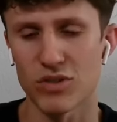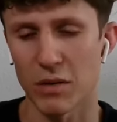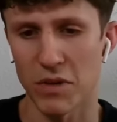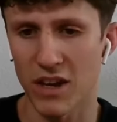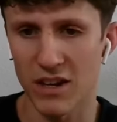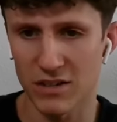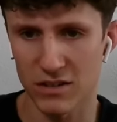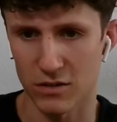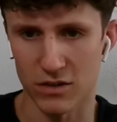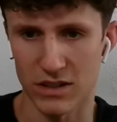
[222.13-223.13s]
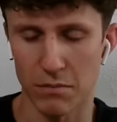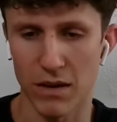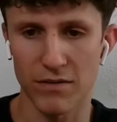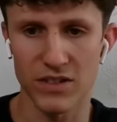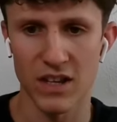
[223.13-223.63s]
some years or some
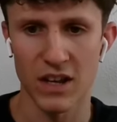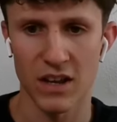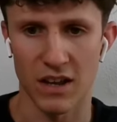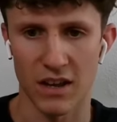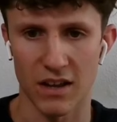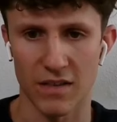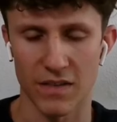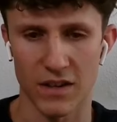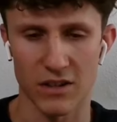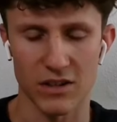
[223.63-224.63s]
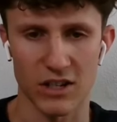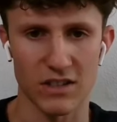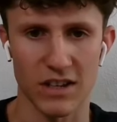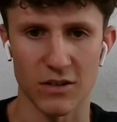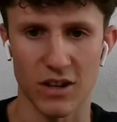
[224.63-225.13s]
months and then
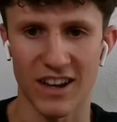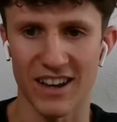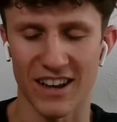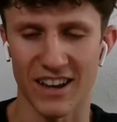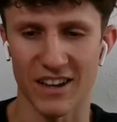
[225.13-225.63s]
just said, okay,